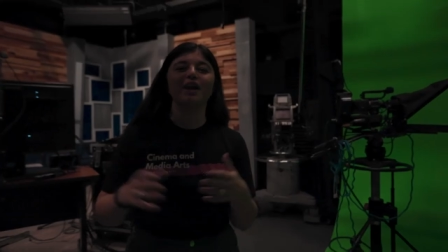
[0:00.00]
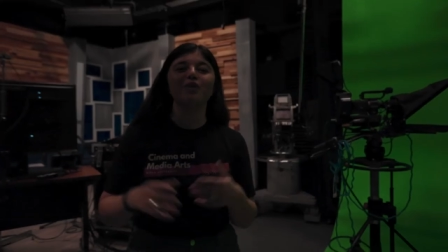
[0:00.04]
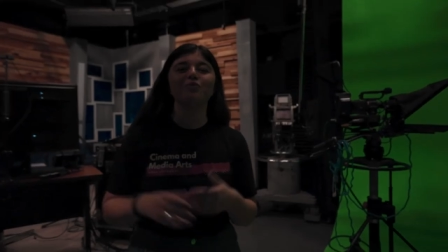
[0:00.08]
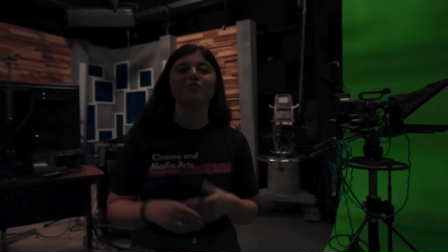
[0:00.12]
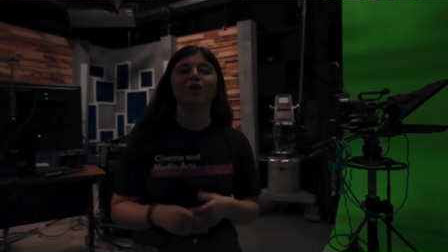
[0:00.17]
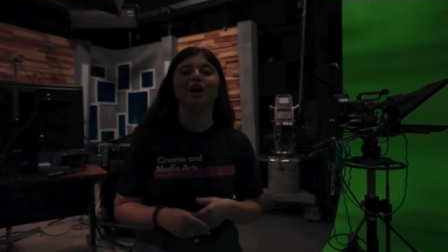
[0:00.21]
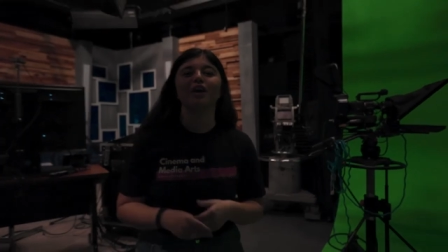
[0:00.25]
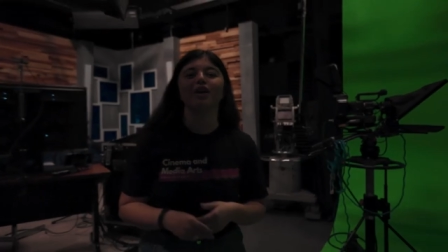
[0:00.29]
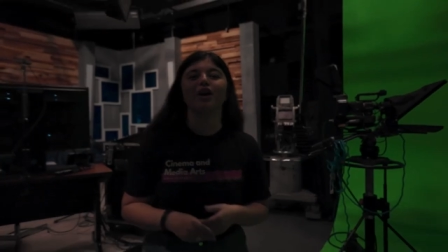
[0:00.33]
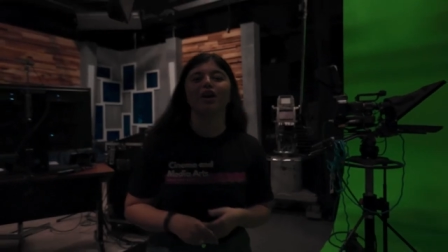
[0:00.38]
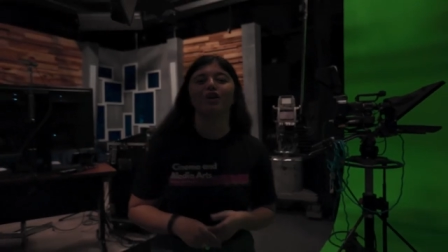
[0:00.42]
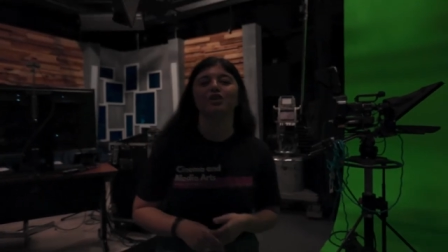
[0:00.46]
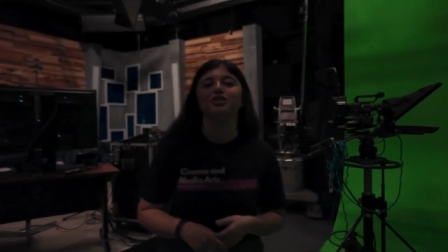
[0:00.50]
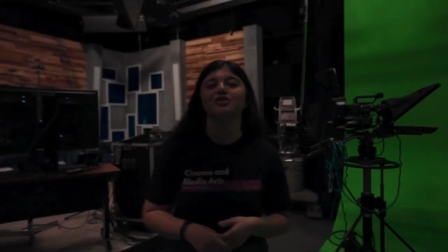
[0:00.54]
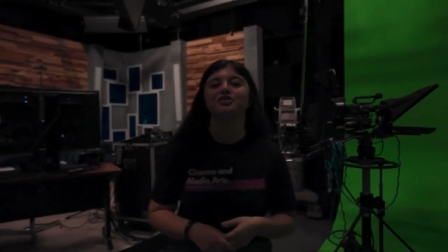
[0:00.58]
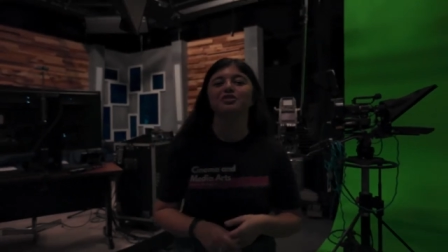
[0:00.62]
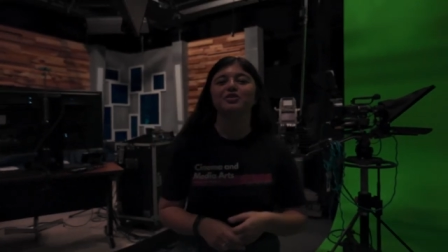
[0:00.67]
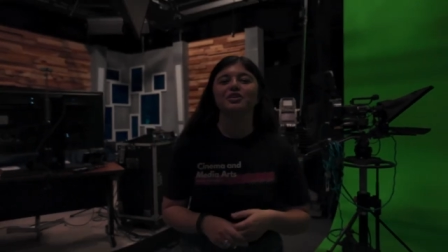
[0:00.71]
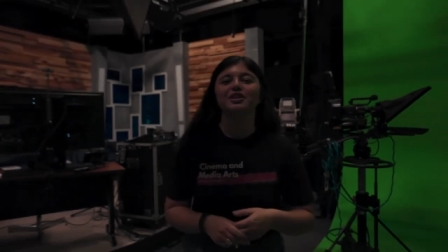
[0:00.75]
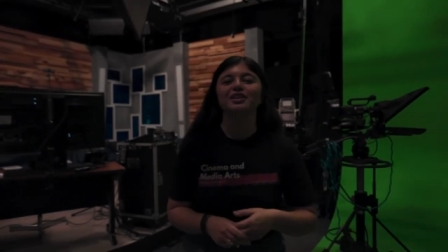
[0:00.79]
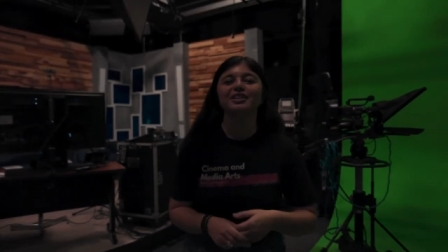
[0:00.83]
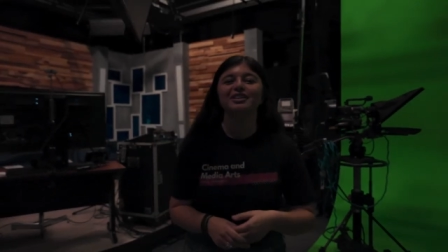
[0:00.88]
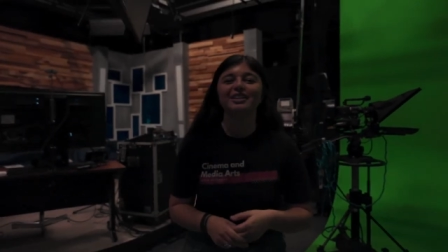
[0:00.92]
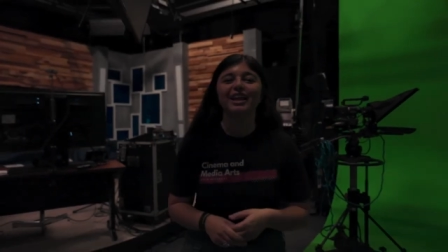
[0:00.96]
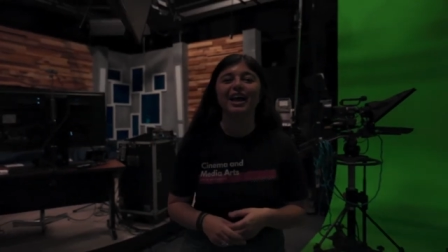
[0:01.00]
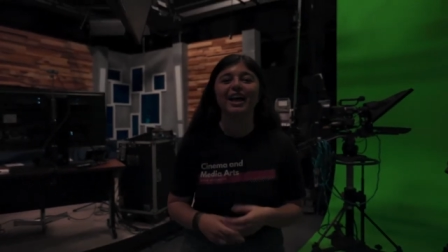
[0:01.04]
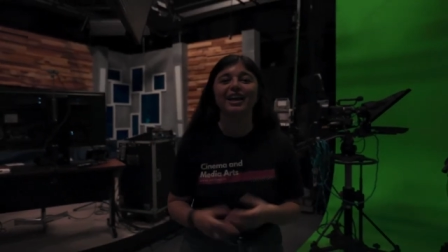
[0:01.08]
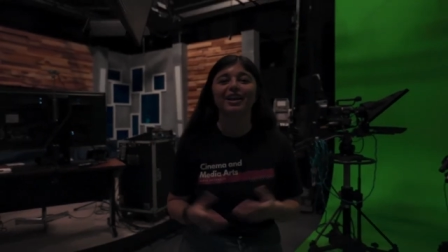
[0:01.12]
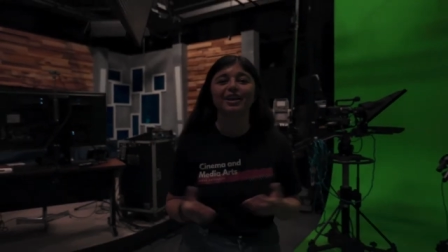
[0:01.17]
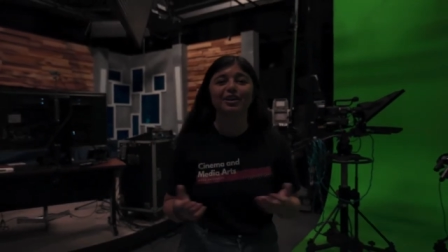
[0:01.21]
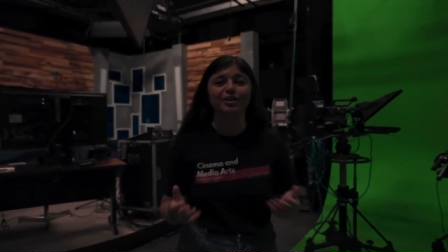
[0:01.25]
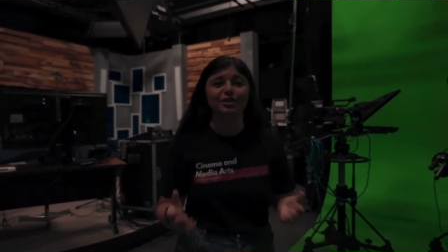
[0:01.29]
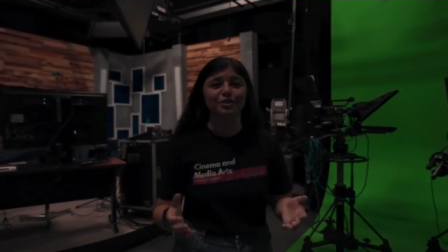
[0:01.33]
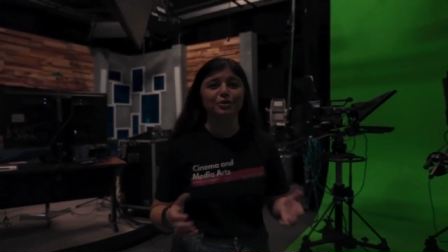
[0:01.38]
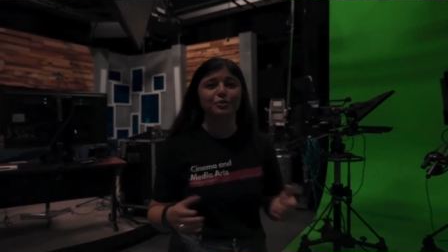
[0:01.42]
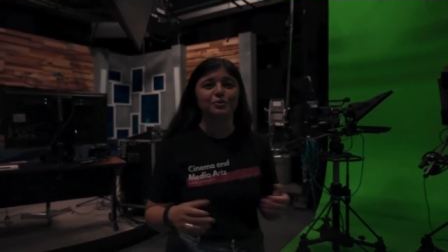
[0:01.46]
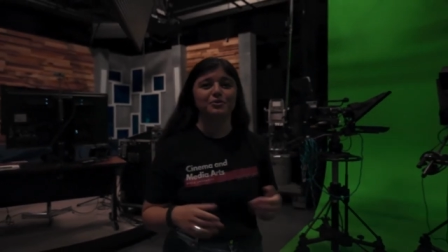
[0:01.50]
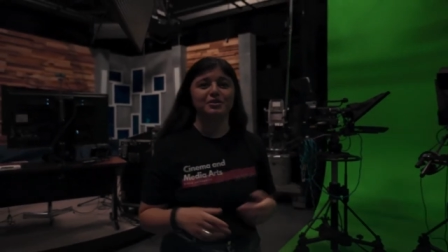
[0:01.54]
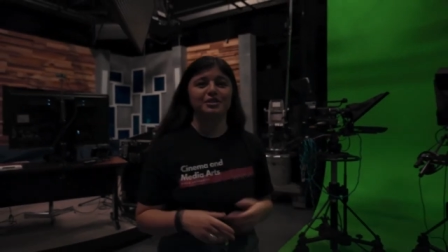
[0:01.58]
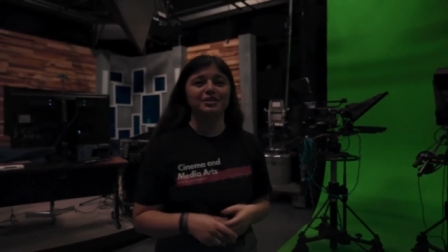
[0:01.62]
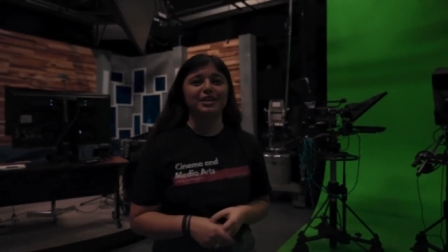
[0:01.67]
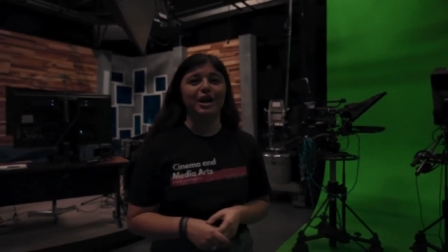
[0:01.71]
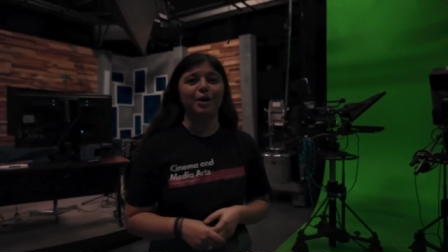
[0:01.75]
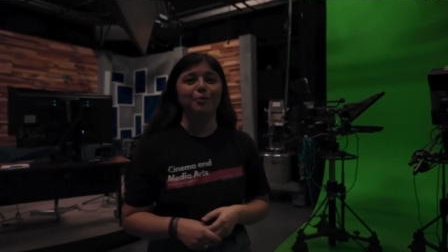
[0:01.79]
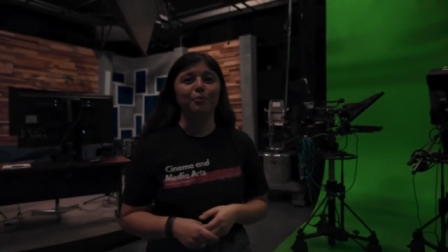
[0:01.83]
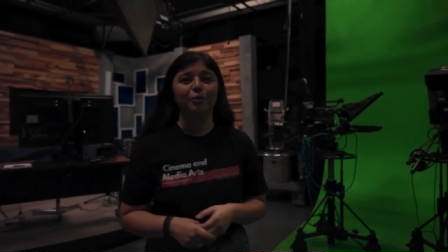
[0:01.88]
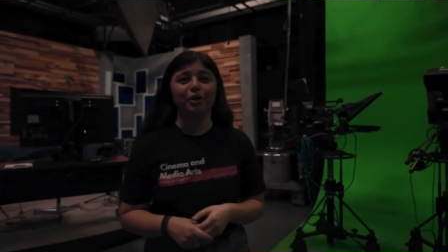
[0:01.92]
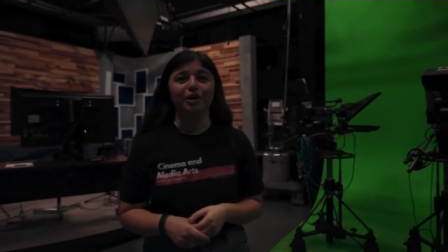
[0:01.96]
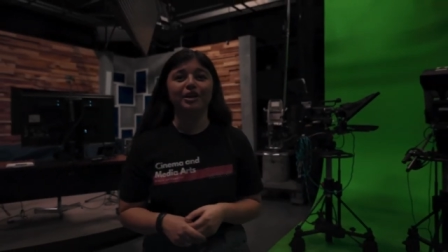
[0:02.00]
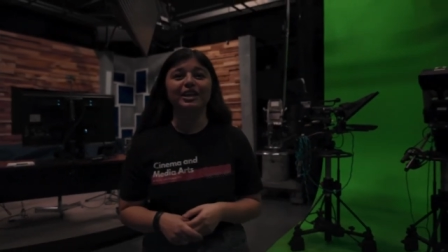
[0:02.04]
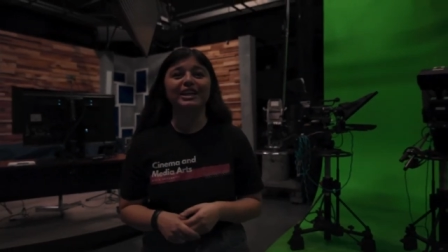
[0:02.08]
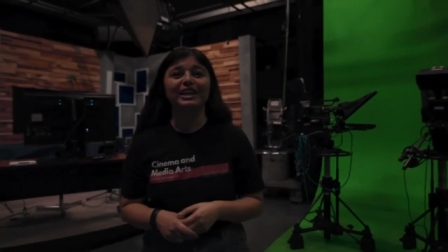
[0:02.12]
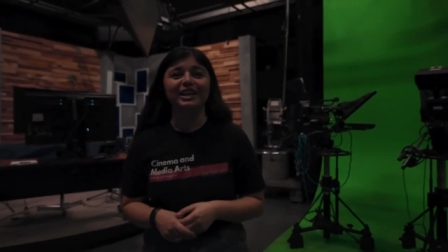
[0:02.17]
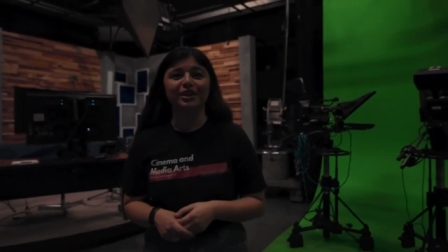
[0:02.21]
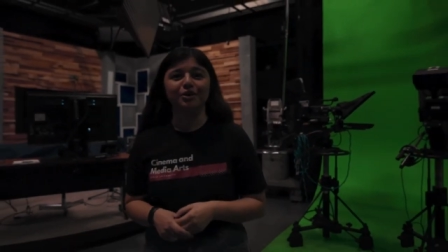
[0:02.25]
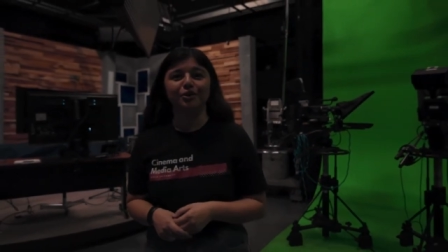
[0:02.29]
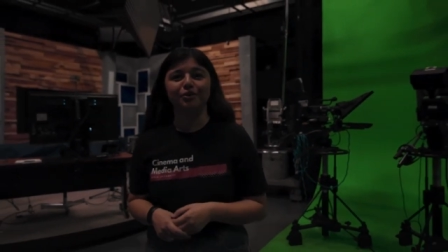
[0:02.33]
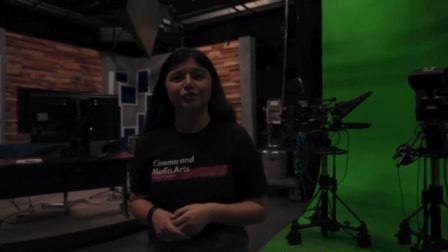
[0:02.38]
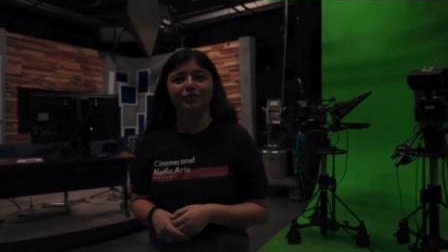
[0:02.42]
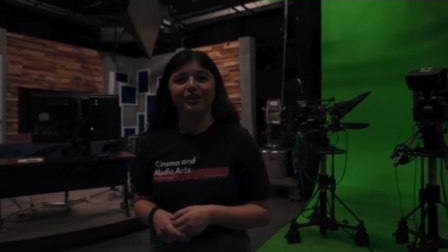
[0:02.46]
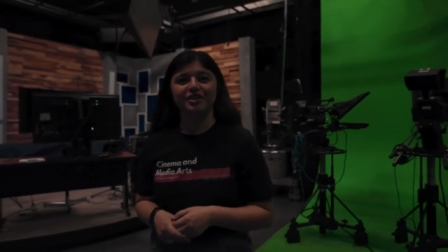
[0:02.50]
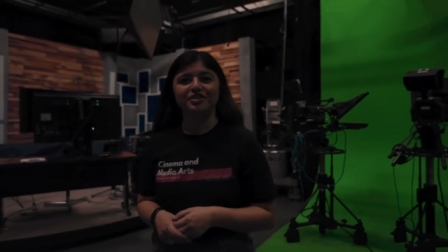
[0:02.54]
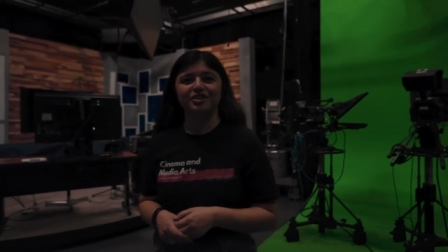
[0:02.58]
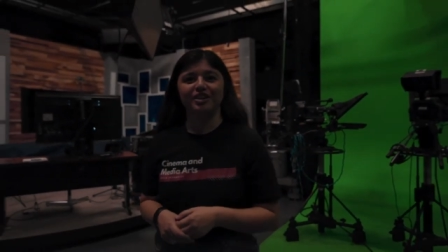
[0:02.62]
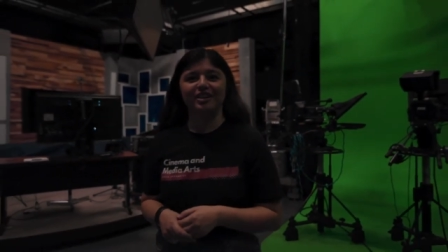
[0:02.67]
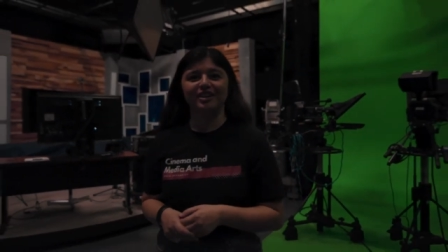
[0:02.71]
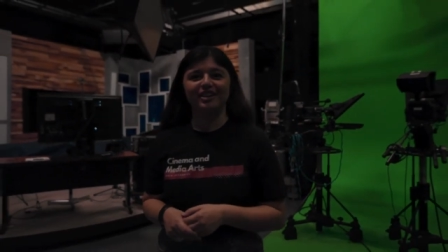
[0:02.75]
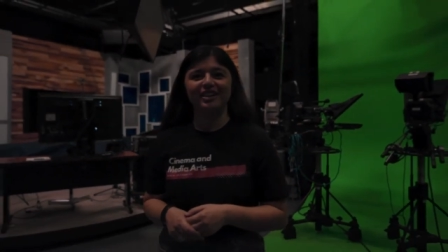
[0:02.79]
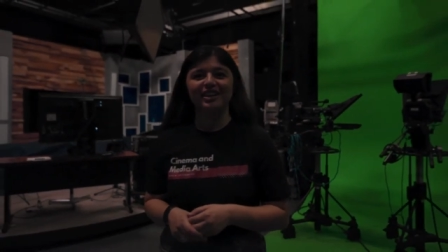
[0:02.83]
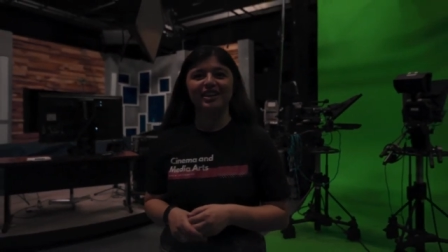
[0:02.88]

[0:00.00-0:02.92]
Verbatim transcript: they run our student led news network, Eagle Vision.